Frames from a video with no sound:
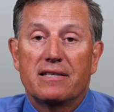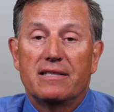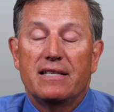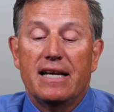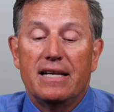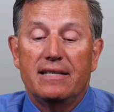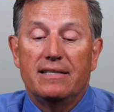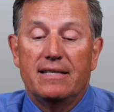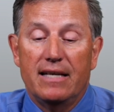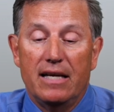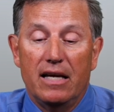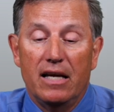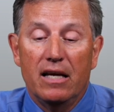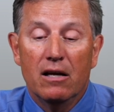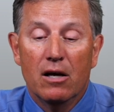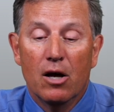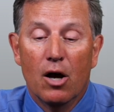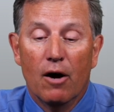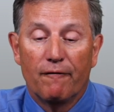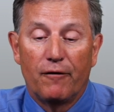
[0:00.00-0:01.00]

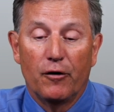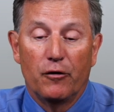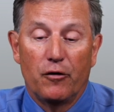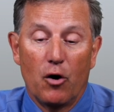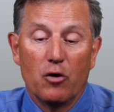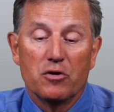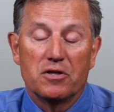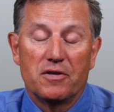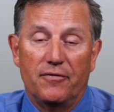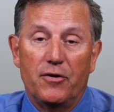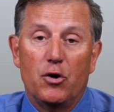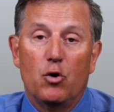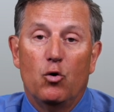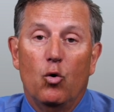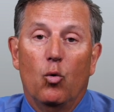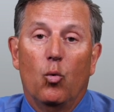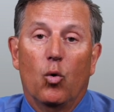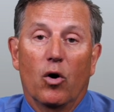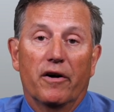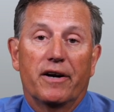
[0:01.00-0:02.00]
CT for those of you
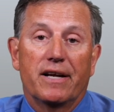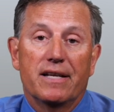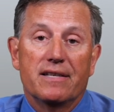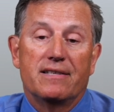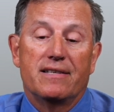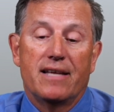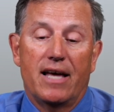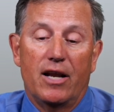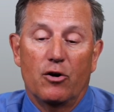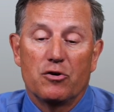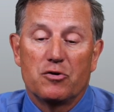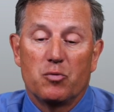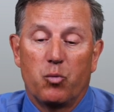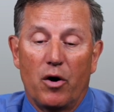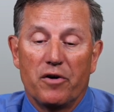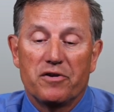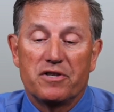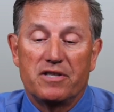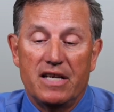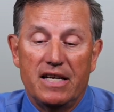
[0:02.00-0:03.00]
who work in centers
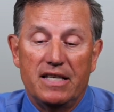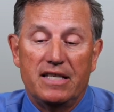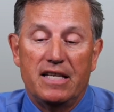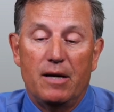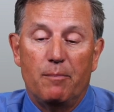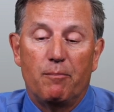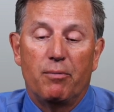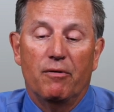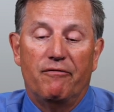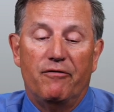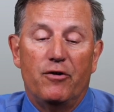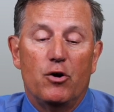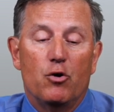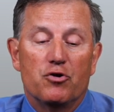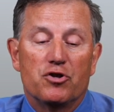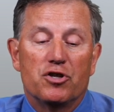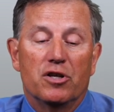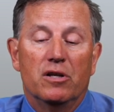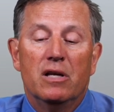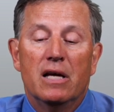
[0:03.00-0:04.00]
where CT
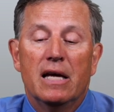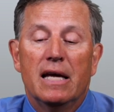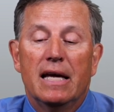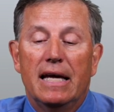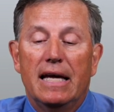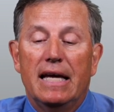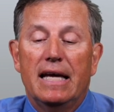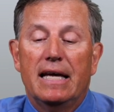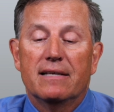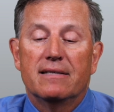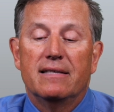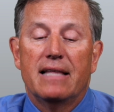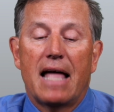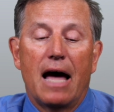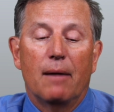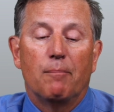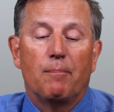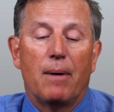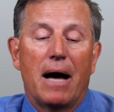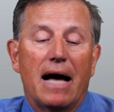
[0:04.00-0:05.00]
perfusion is
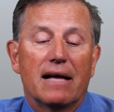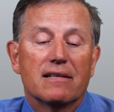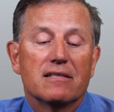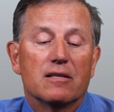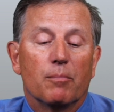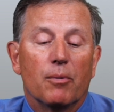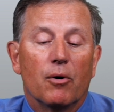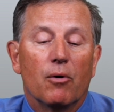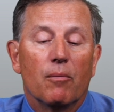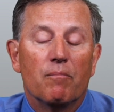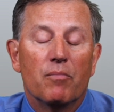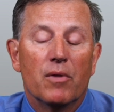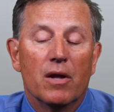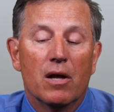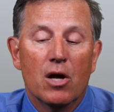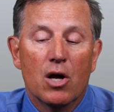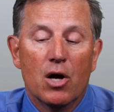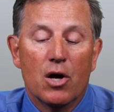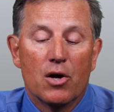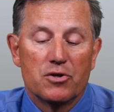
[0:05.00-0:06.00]
not possible?
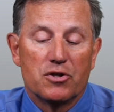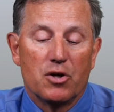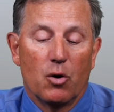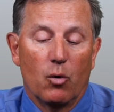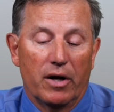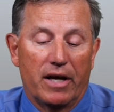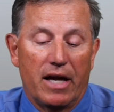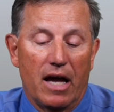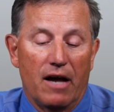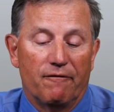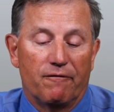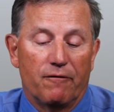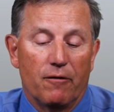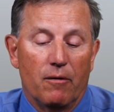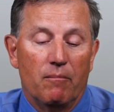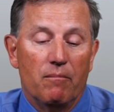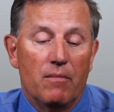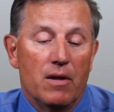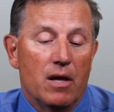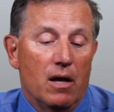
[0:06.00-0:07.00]
So again,
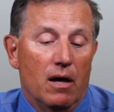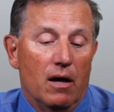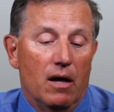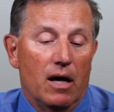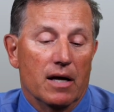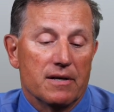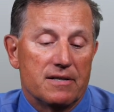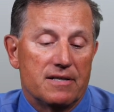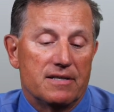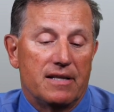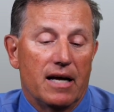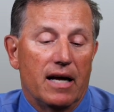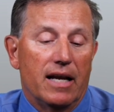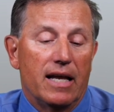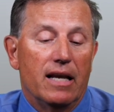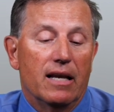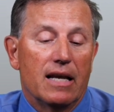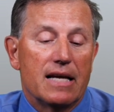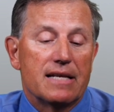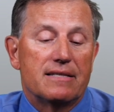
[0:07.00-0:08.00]
from a
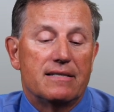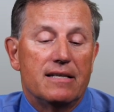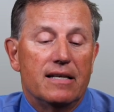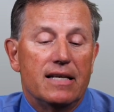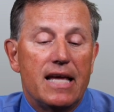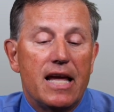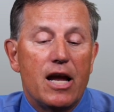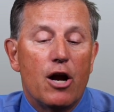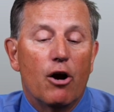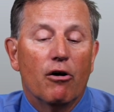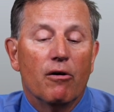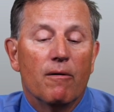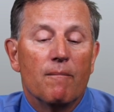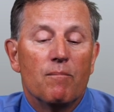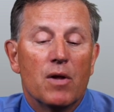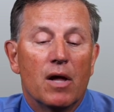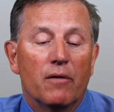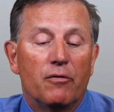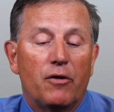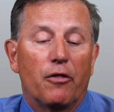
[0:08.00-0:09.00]
study listed here,
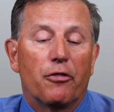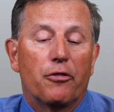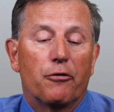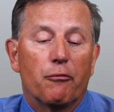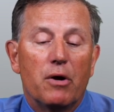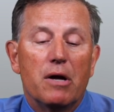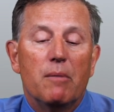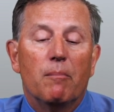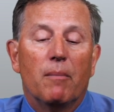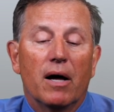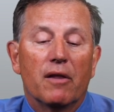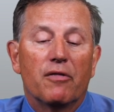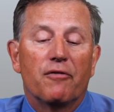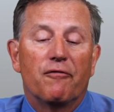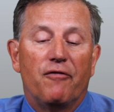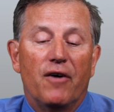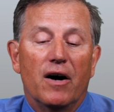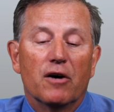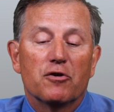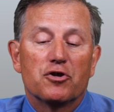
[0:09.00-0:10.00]
the 3-month
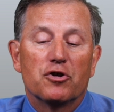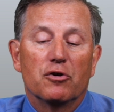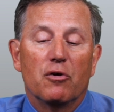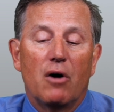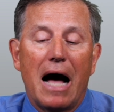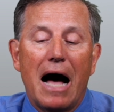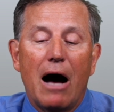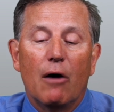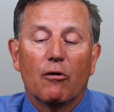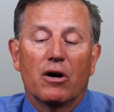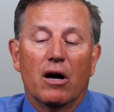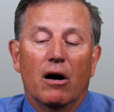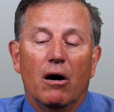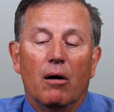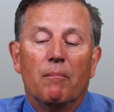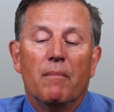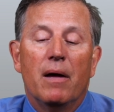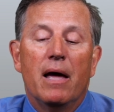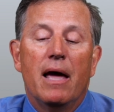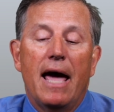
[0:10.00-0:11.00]
functional
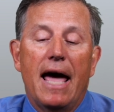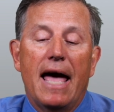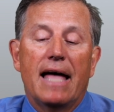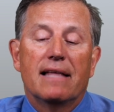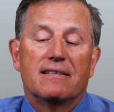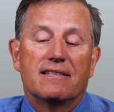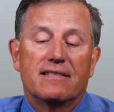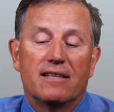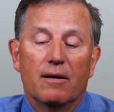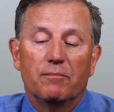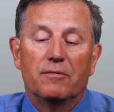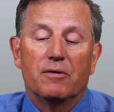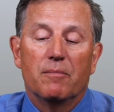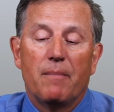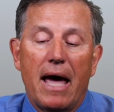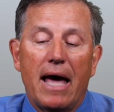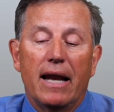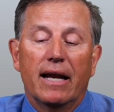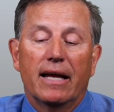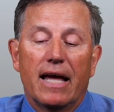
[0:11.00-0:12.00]
outcome and
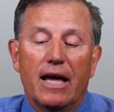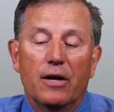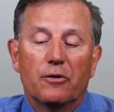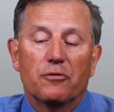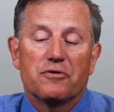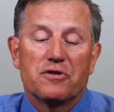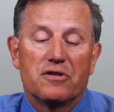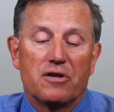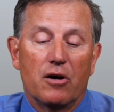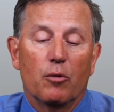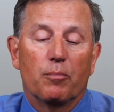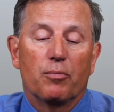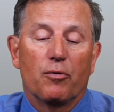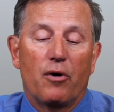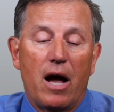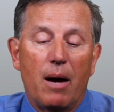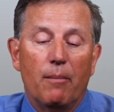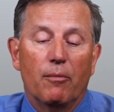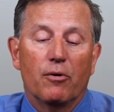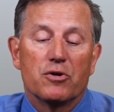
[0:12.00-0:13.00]
symptomatic
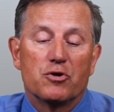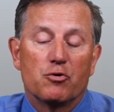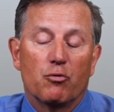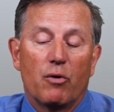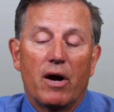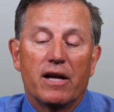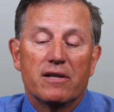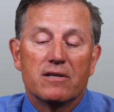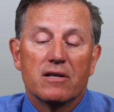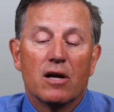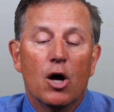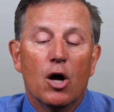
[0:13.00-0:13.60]
intracerebral hemorrhage rates